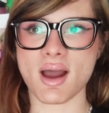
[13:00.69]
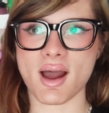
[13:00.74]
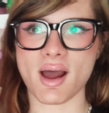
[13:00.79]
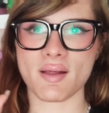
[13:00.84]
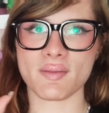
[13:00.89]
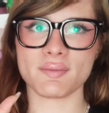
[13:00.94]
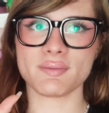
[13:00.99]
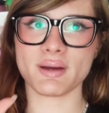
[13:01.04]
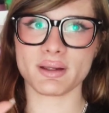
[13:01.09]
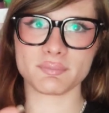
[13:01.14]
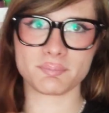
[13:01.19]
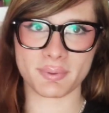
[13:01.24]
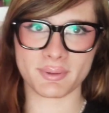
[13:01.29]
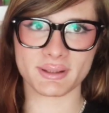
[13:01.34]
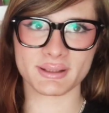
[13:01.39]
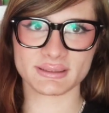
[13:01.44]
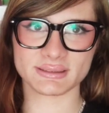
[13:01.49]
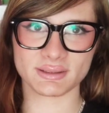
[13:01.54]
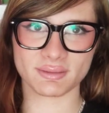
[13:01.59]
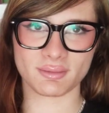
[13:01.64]
and that
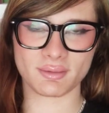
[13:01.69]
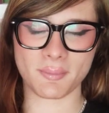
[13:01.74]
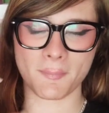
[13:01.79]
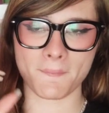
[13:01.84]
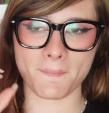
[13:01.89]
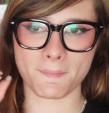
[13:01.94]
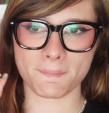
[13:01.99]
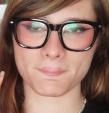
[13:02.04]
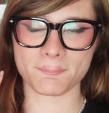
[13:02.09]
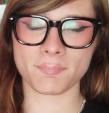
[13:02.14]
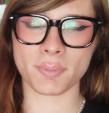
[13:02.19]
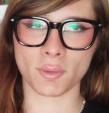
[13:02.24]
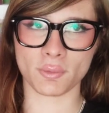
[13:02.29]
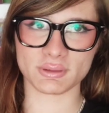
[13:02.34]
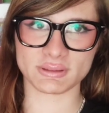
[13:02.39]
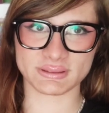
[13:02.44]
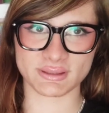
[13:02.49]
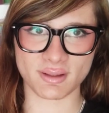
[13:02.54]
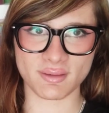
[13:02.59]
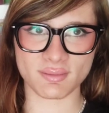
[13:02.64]
person
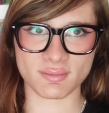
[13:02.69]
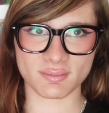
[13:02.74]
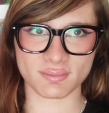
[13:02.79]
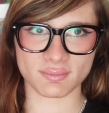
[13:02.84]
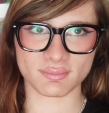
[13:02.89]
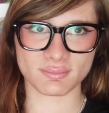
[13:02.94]
posted